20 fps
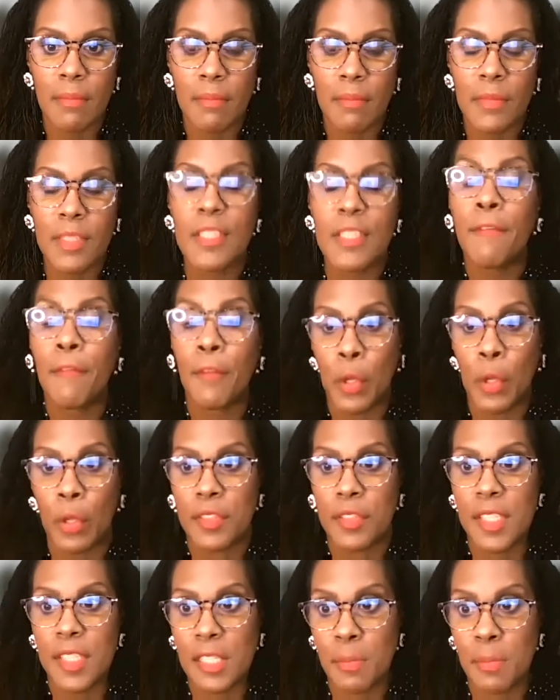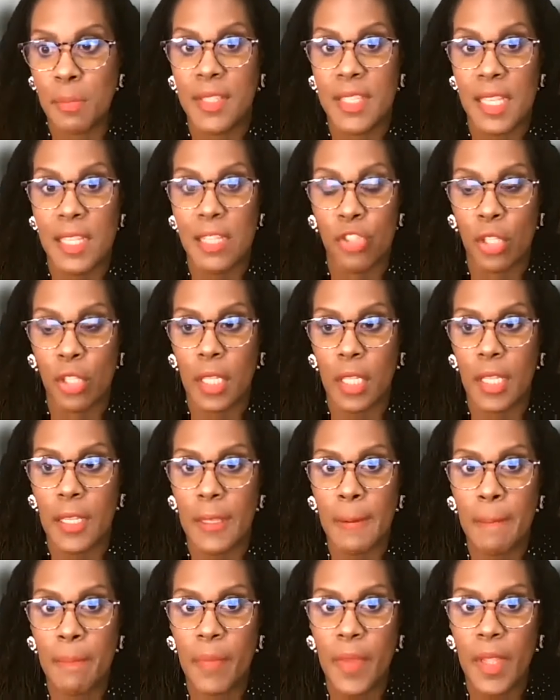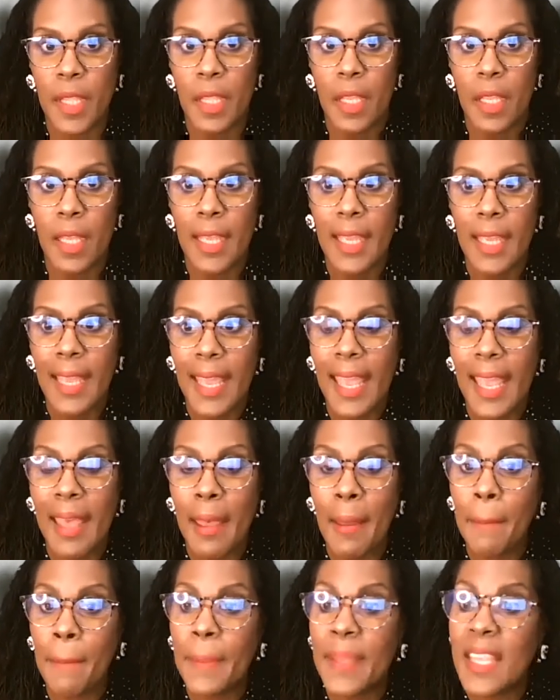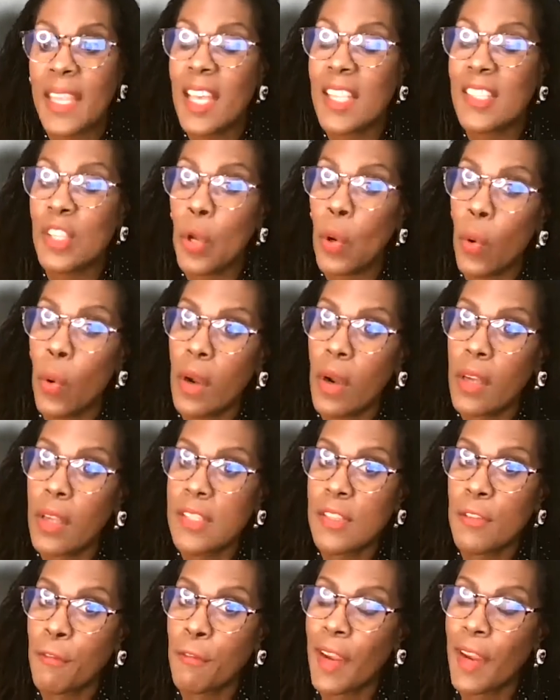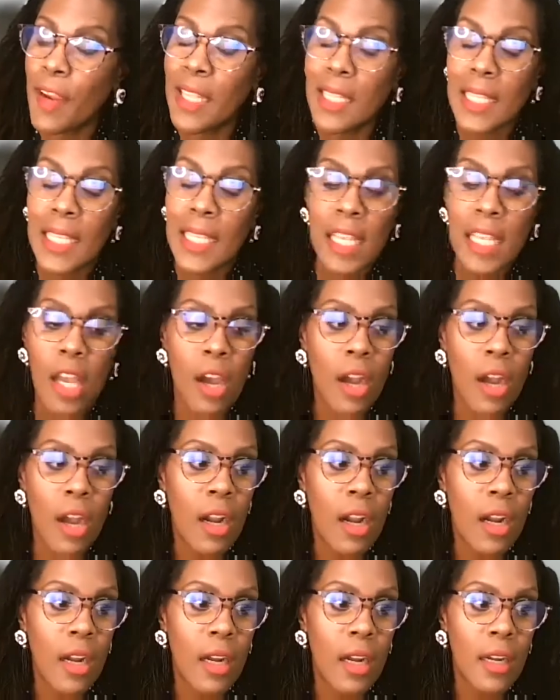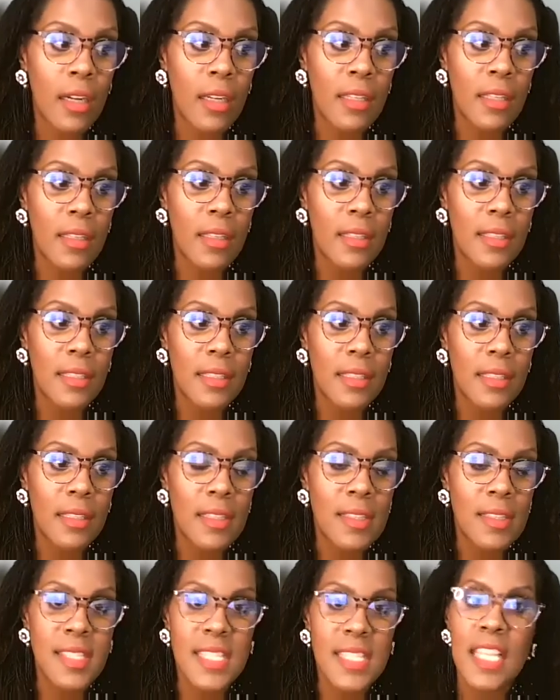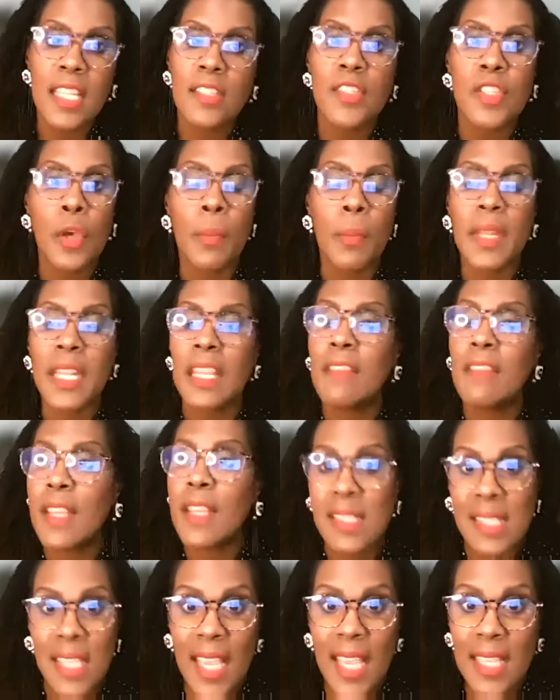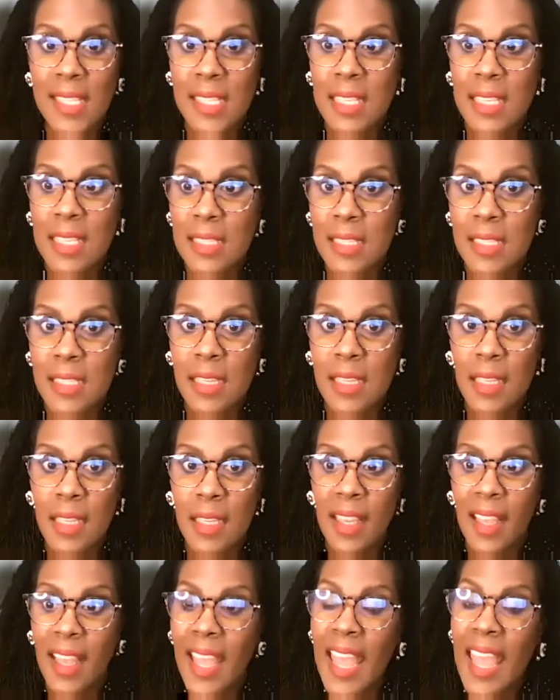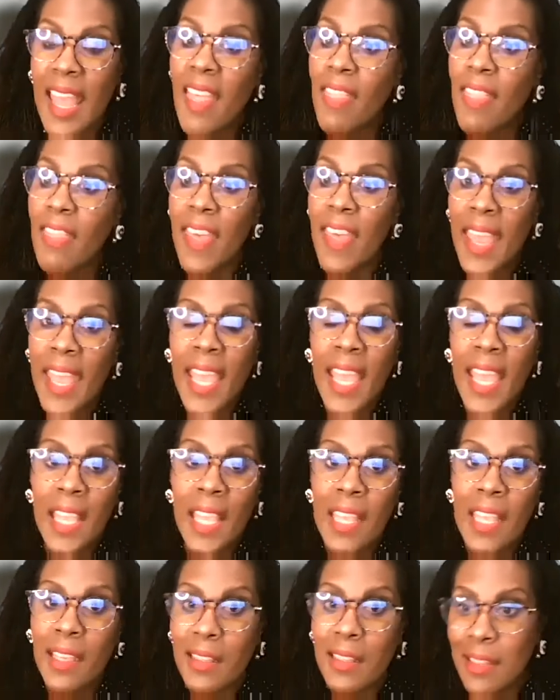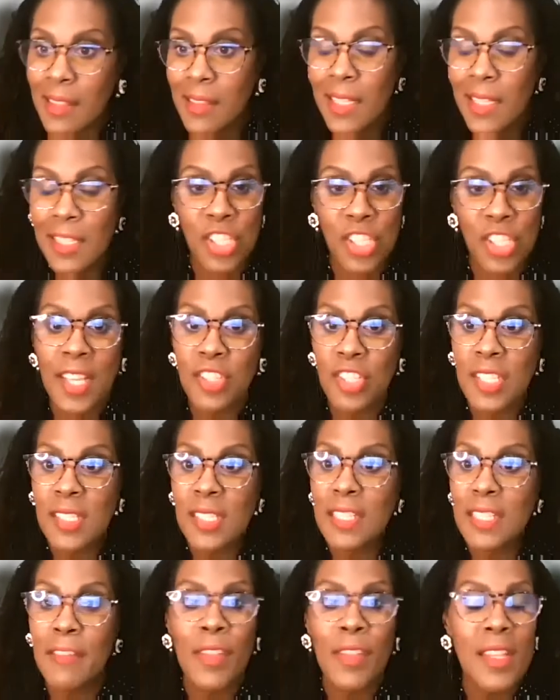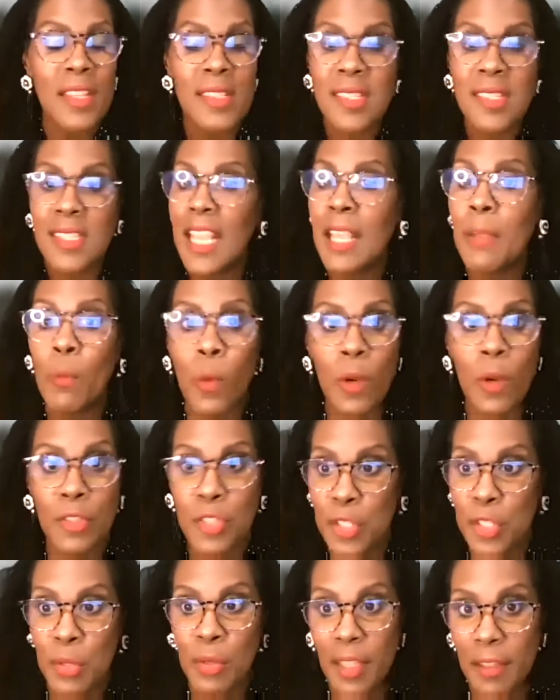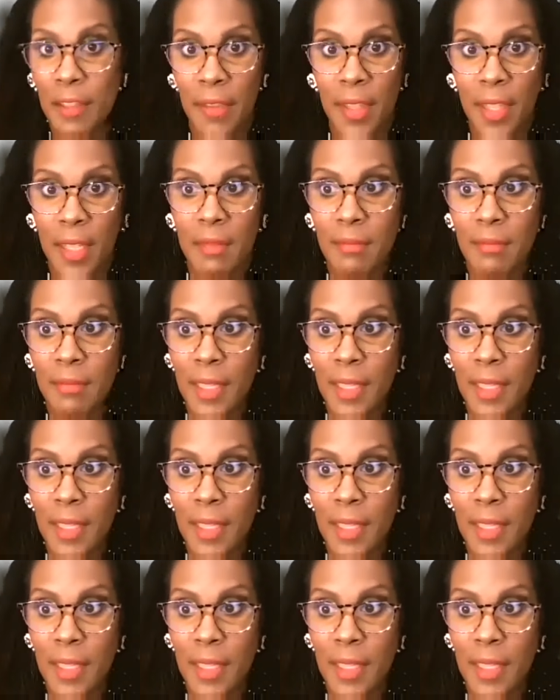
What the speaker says: difficulties potentially, because courts, frankly, are seeing so many of these cases, and the judges live in the same world you live in,